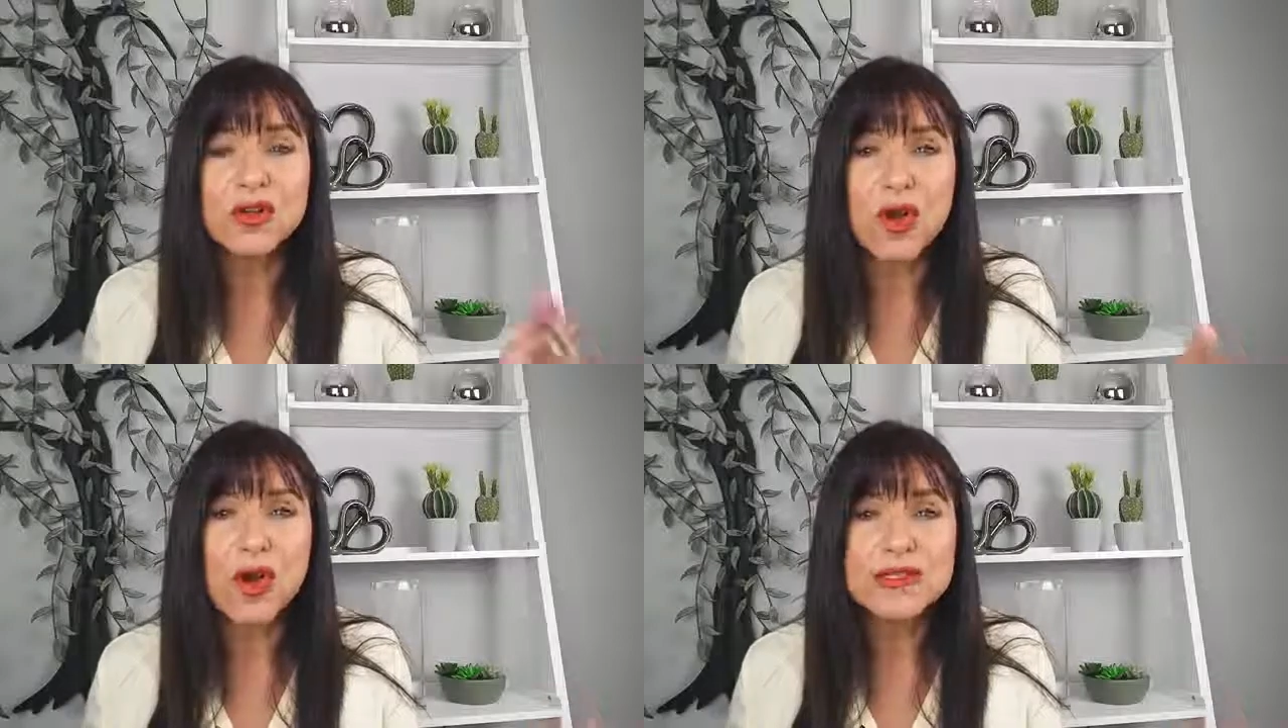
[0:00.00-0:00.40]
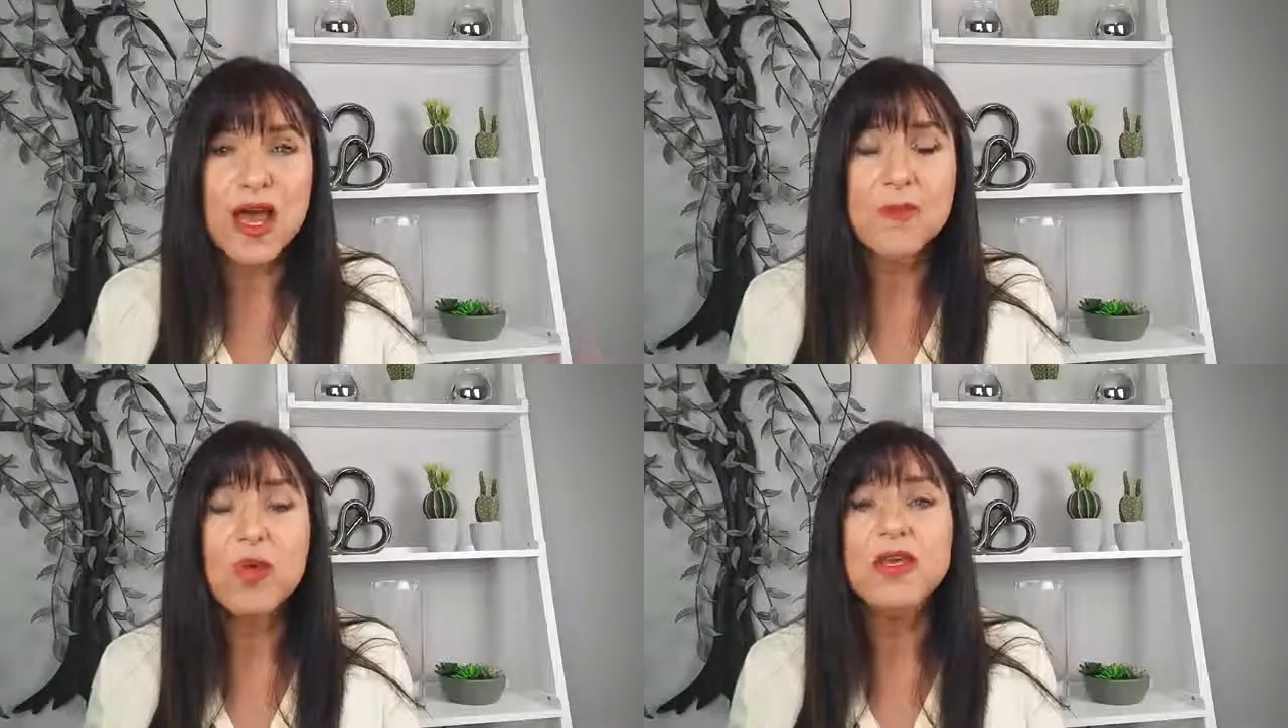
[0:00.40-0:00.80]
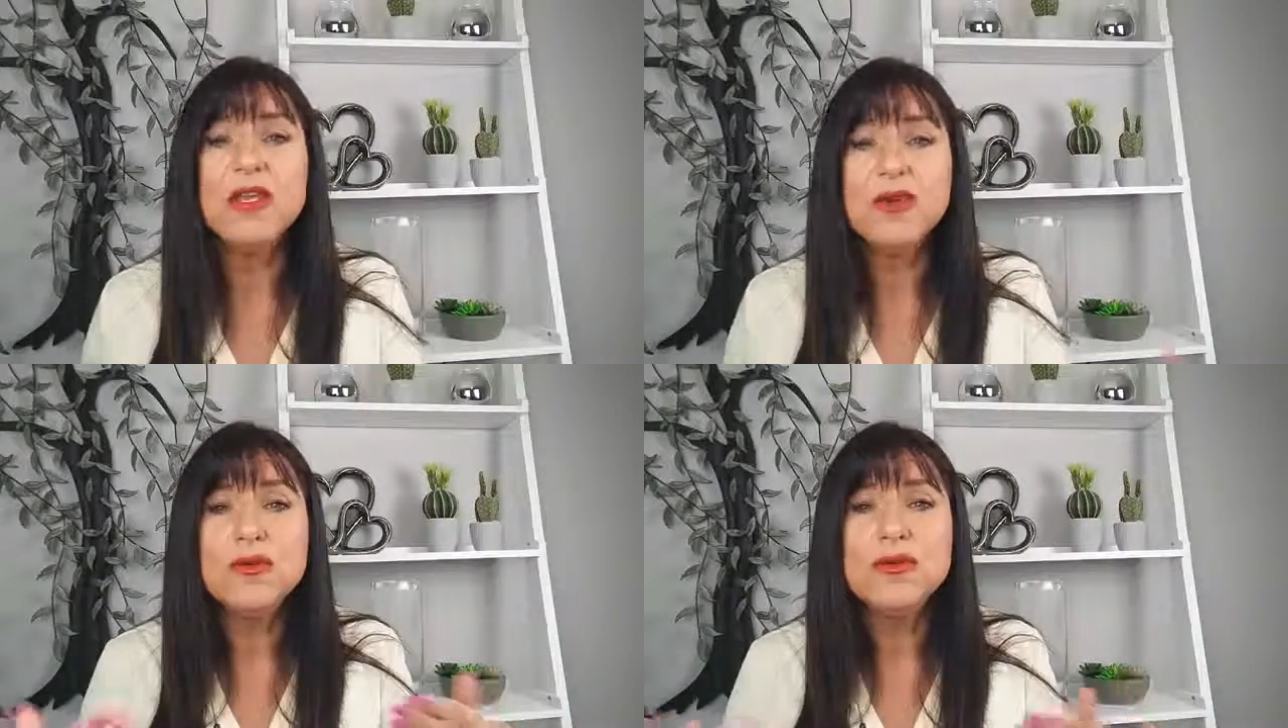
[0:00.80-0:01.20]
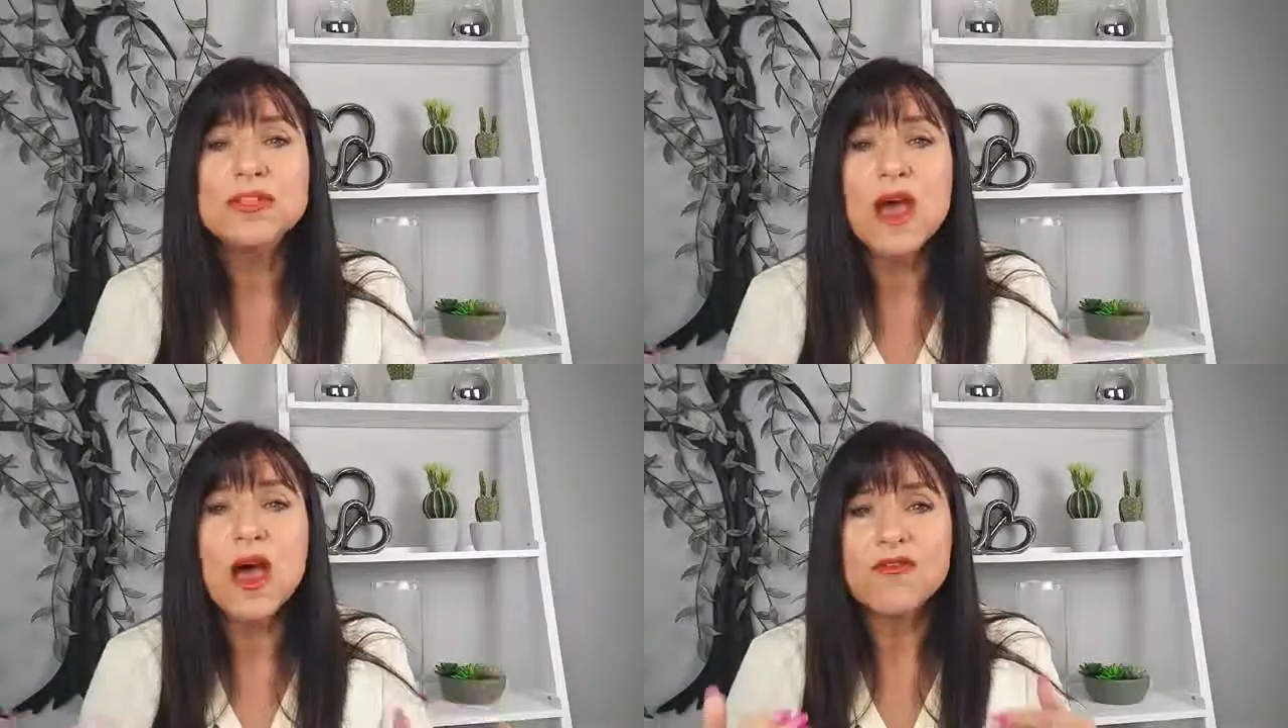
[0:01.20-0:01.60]
a long time, and we
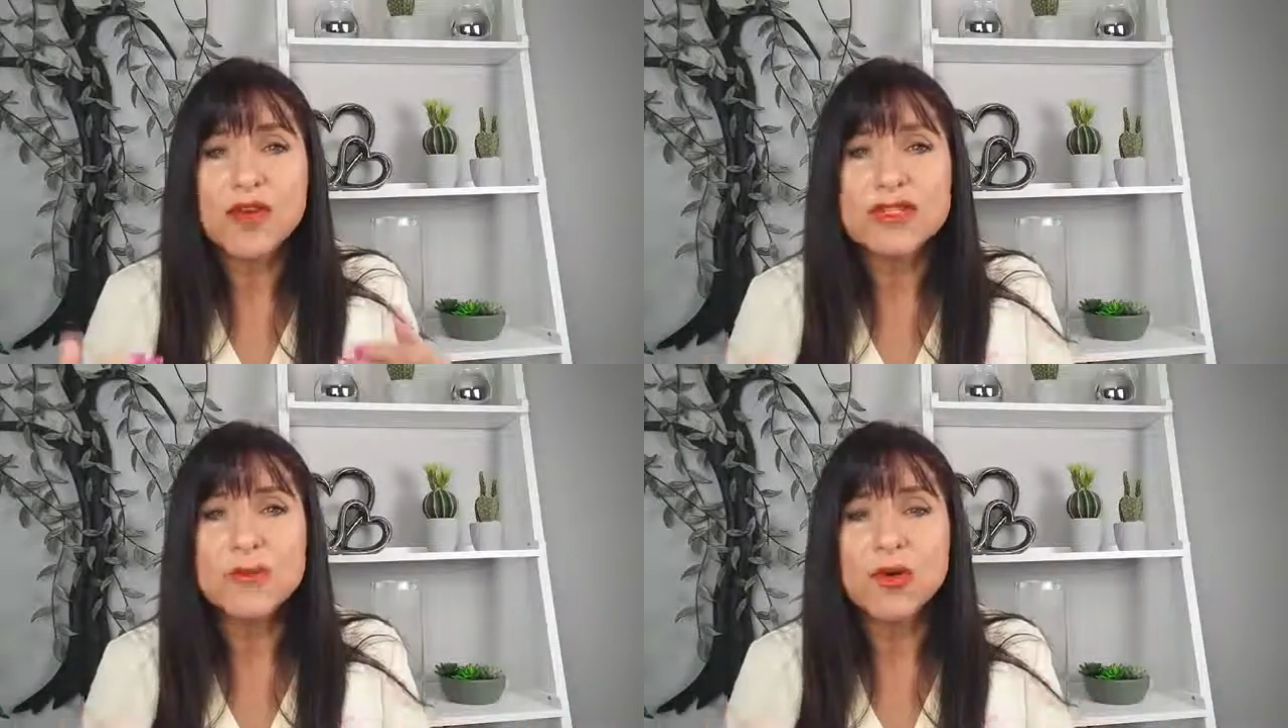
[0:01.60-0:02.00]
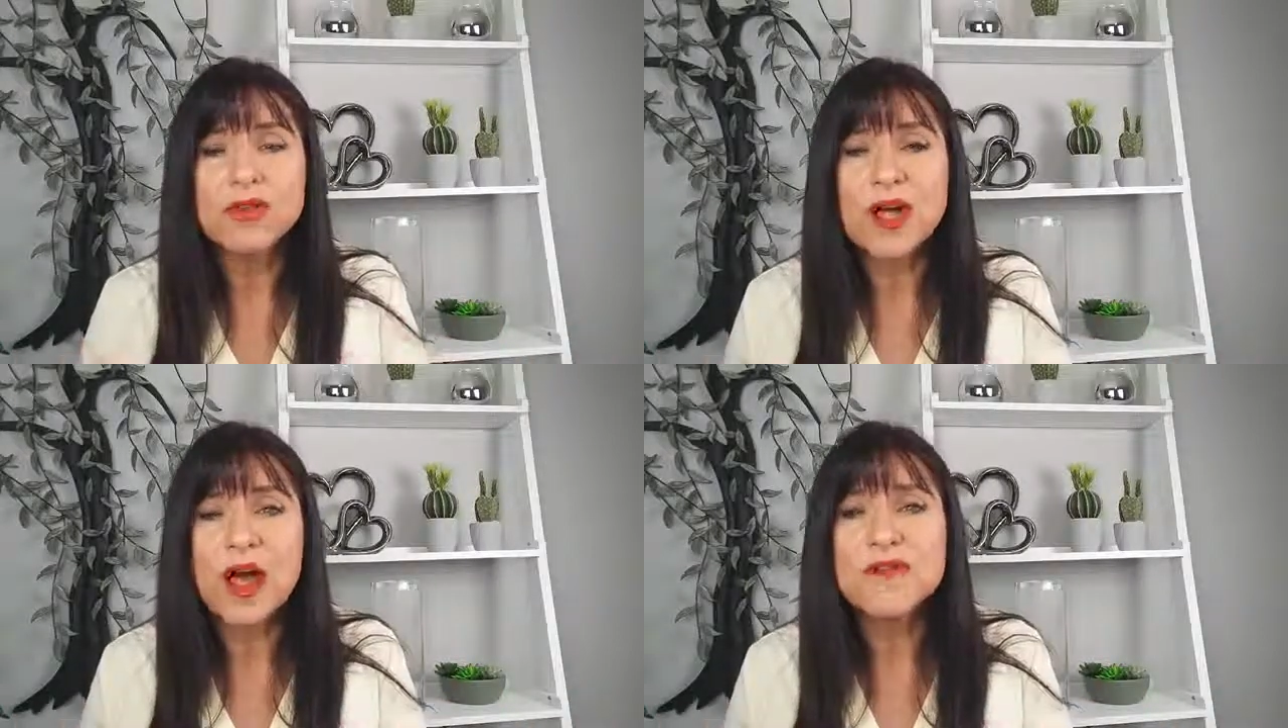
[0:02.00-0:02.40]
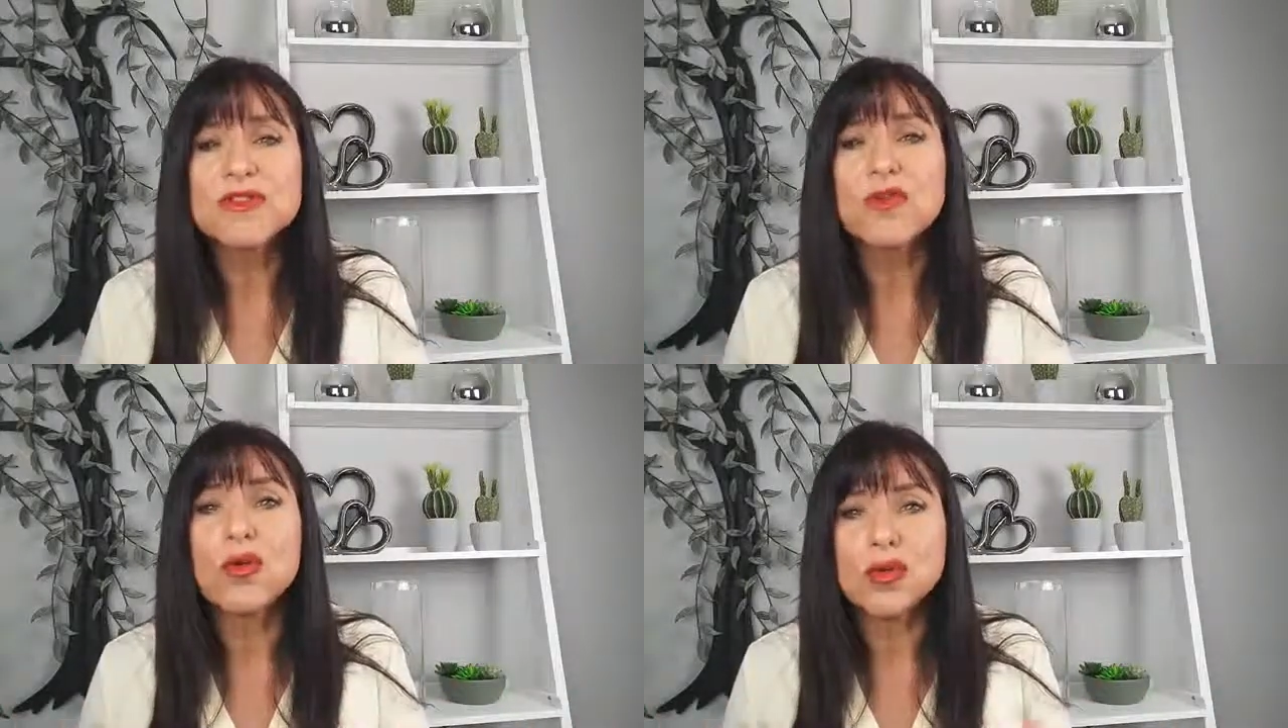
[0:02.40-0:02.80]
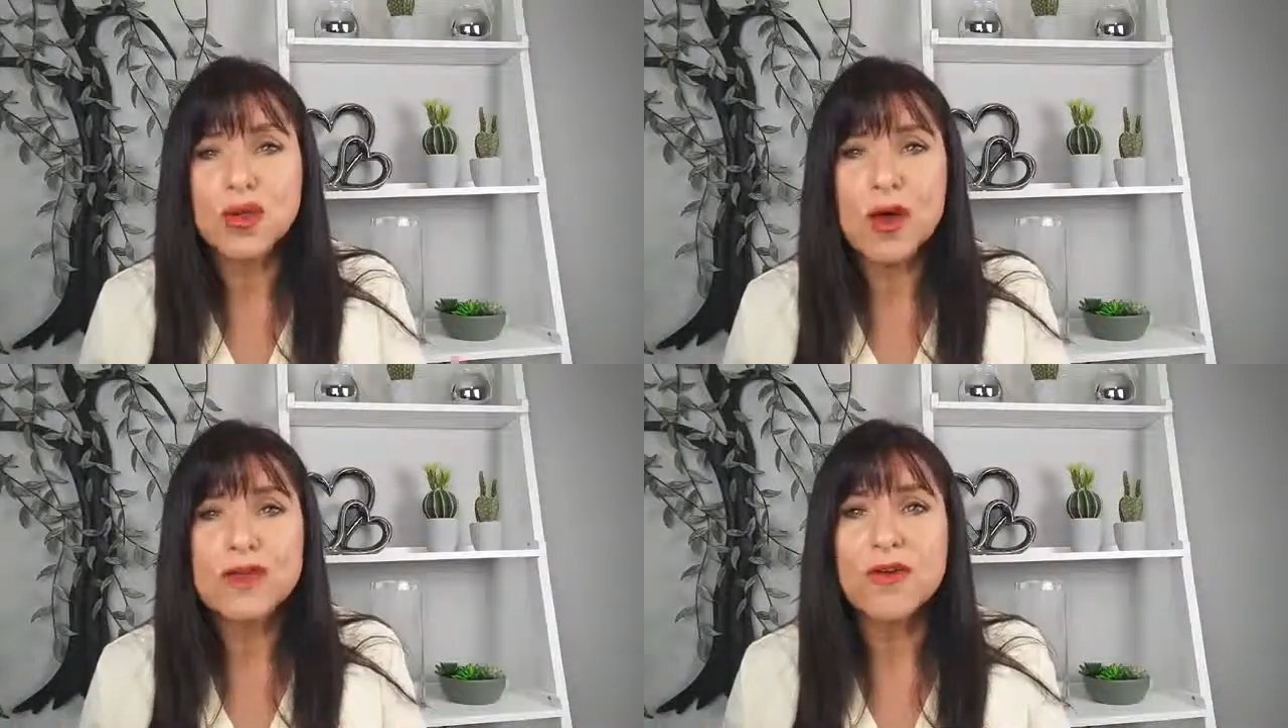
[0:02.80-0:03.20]
use Facebook Lives for a
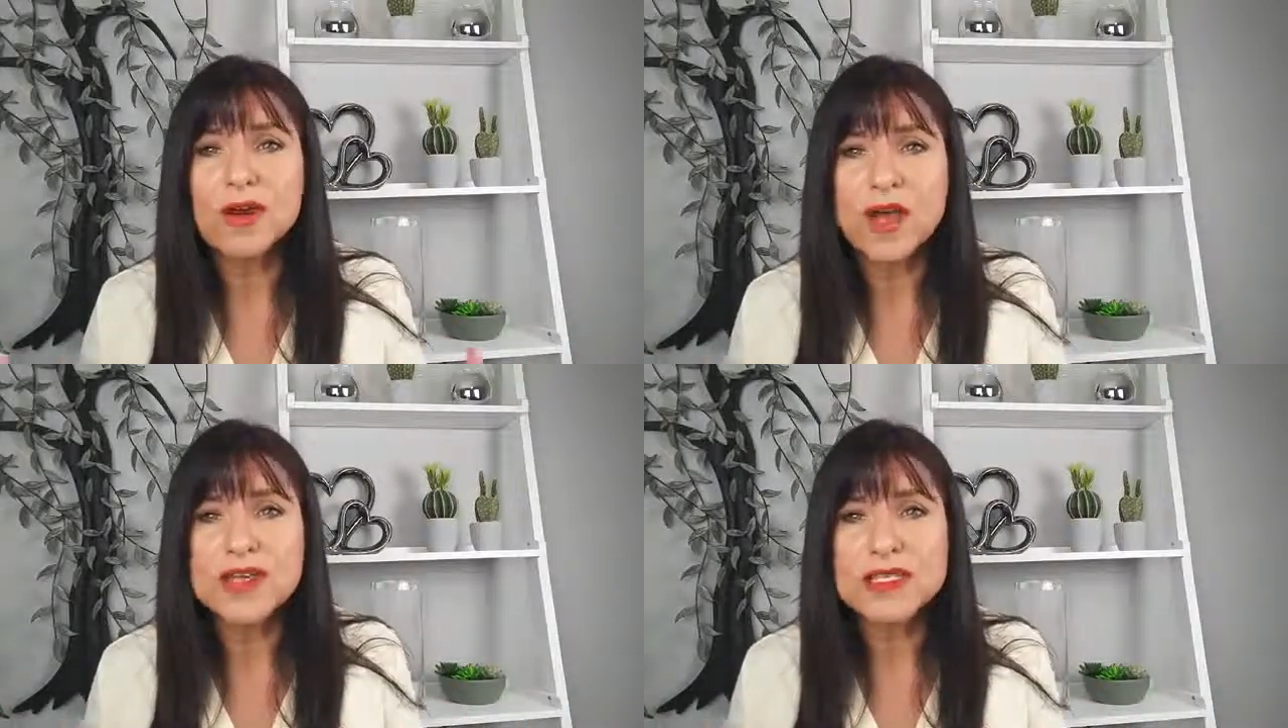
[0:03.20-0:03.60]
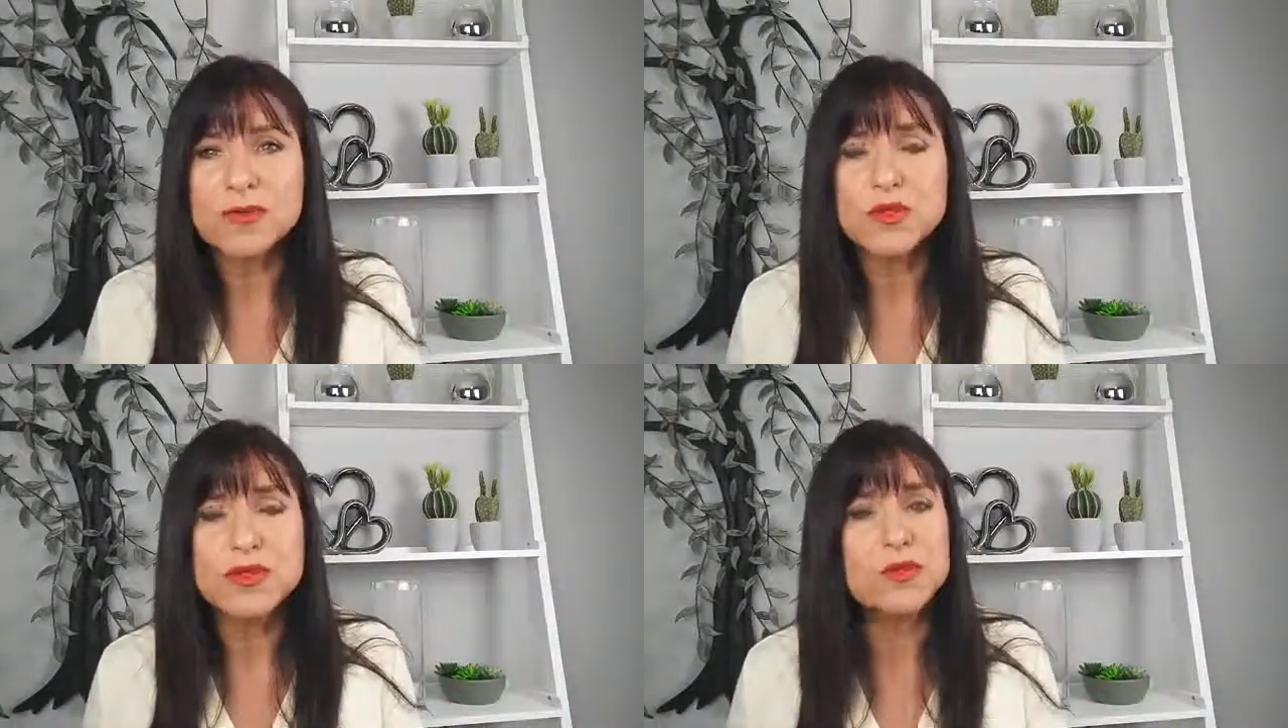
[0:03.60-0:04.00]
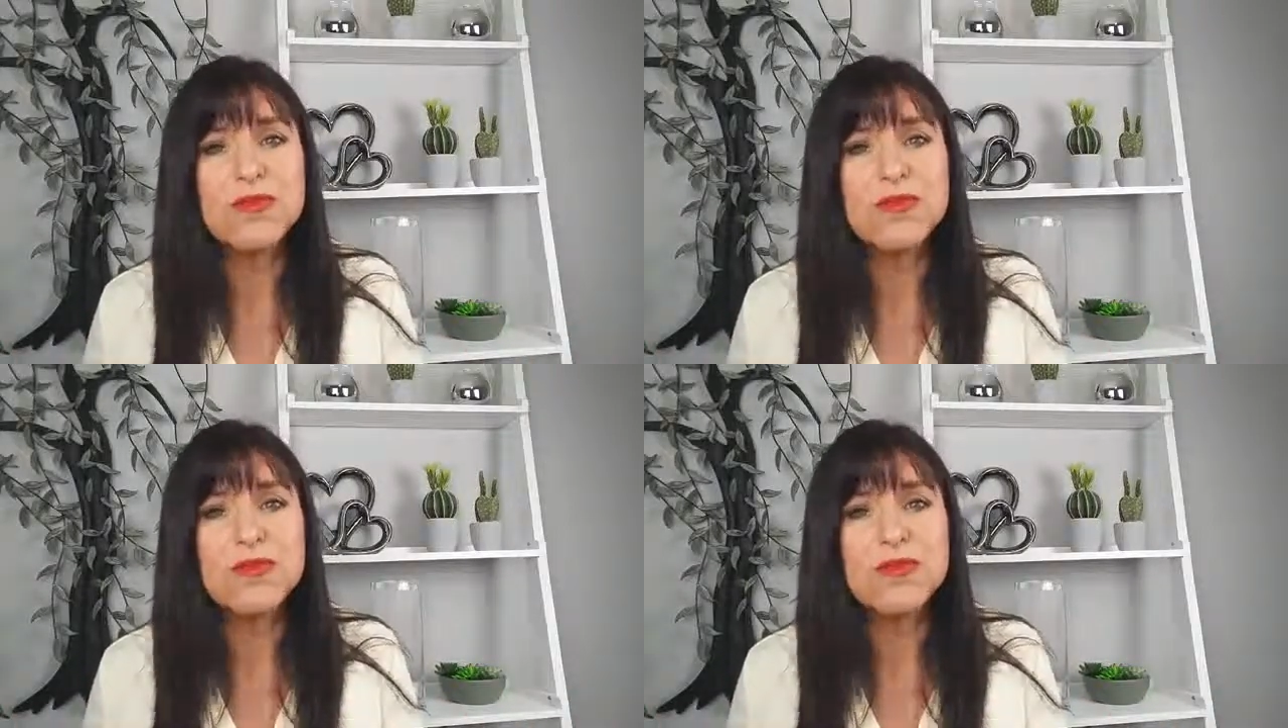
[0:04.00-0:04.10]
lot of our customers.